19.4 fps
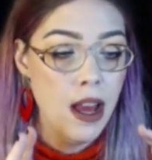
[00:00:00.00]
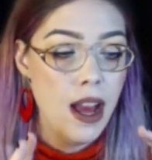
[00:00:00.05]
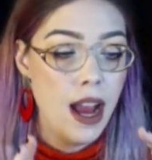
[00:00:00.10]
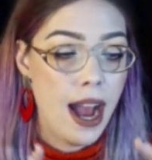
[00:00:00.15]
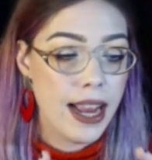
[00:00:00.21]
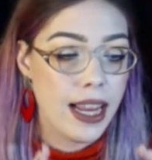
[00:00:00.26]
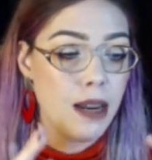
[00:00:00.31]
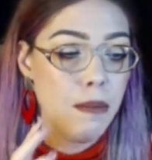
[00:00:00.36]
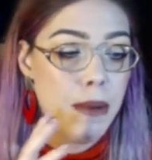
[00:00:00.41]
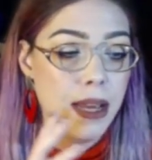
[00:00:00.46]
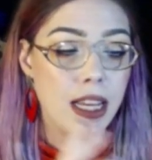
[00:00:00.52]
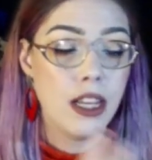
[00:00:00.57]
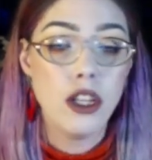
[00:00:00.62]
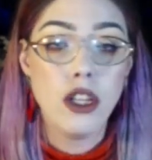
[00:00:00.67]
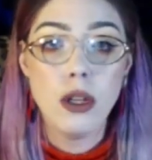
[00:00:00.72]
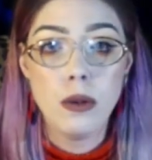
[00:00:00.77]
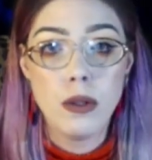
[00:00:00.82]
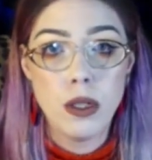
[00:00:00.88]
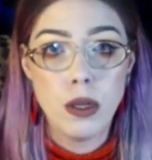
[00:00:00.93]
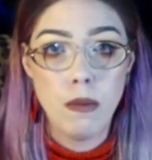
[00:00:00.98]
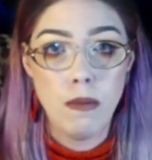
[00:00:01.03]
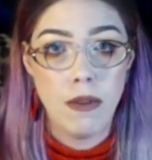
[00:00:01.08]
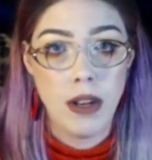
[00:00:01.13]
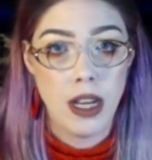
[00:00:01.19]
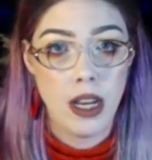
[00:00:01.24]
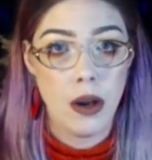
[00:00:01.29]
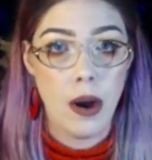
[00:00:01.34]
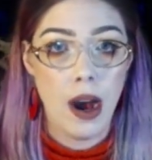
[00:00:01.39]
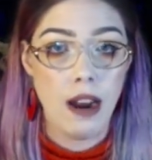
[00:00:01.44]
I can make a YouTube
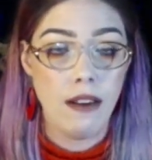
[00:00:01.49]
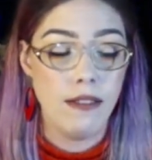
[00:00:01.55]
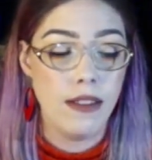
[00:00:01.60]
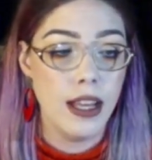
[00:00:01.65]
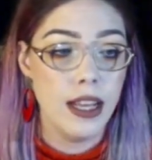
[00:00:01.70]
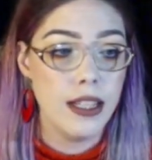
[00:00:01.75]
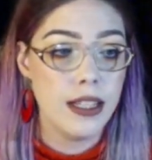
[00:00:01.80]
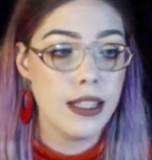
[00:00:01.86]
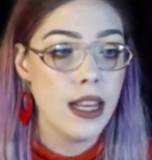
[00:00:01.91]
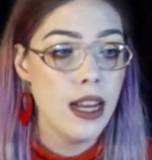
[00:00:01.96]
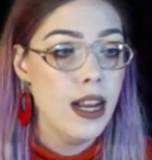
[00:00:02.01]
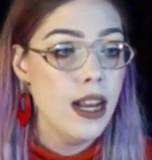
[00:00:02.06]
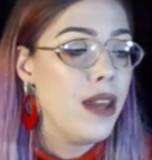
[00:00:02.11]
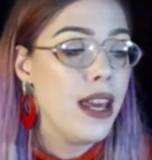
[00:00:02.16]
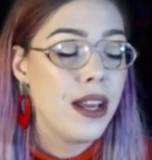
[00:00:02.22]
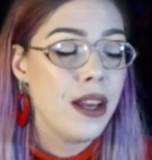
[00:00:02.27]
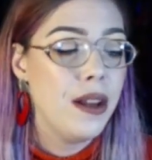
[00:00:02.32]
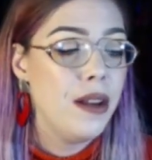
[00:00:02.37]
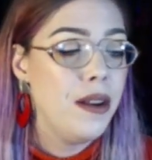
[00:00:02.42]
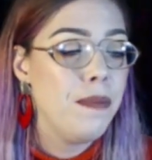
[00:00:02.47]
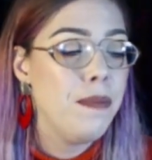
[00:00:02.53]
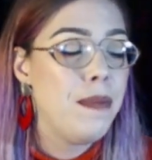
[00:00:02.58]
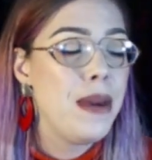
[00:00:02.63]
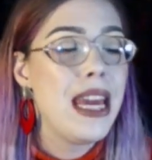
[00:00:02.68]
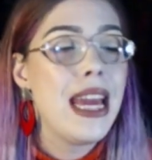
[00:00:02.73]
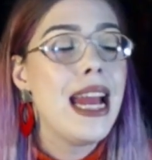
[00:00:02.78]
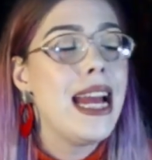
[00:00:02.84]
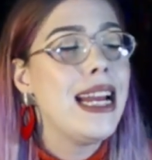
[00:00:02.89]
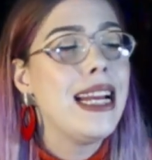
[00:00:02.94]
video out of this. It could
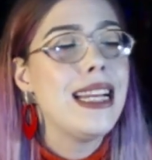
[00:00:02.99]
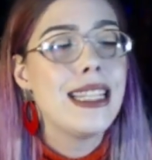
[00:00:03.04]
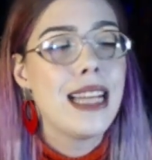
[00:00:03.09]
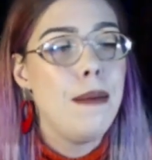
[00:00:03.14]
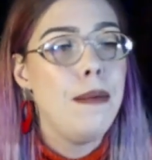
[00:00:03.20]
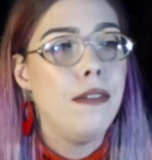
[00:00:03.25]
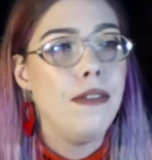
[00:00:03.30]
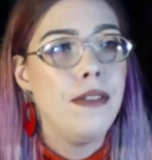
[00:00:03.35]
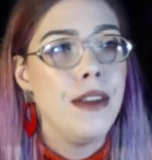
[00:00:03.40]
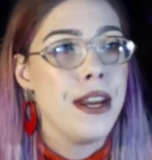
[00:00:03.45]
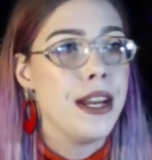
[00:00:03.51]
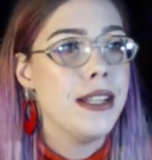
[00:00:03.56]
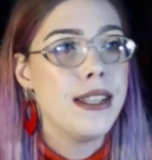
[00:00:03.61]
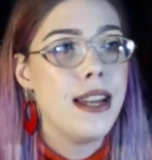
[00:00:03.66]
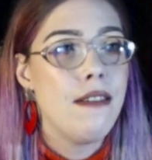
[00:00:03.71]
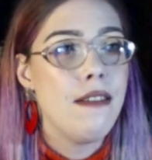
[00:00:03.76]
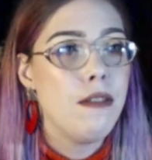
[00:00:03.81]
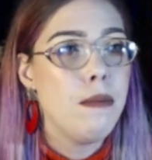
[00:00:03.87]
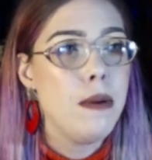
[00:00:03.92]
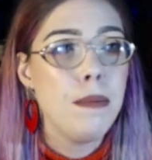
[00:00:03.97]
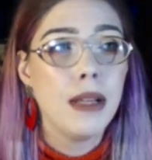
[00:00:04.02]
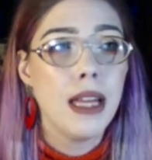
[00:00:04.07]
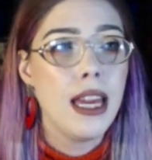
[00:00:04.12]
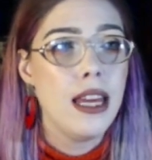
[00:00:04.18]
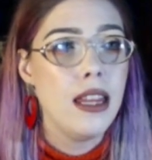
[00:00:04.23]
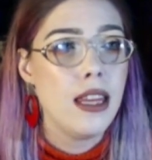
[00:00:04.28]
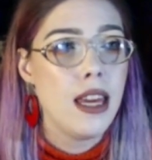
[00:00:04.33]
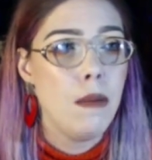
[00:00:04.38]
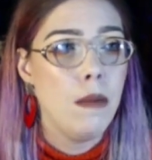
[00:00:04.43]
be any type of thing. It doesn't have to be
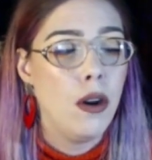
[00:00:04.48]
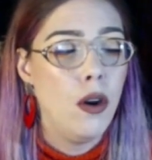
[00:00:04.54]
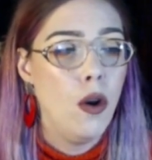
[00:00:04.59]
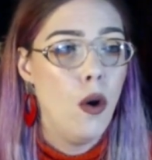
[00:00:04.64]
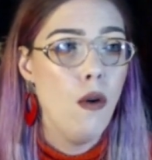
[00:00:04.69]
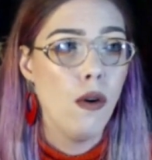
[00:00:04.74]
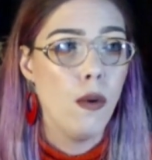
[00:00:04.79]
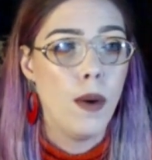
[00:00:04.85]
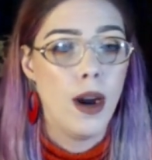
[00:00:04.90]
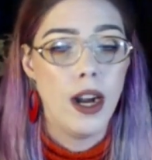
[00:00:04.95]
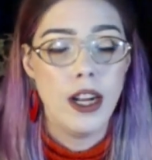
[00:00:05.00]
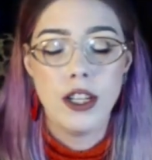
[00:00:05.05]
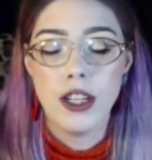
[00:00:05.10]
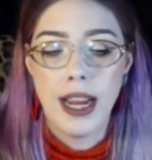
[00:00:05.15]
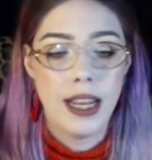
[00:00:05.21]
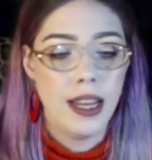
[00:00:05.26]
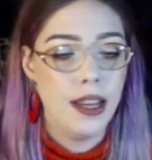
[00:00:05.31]
play the game on Overwatch.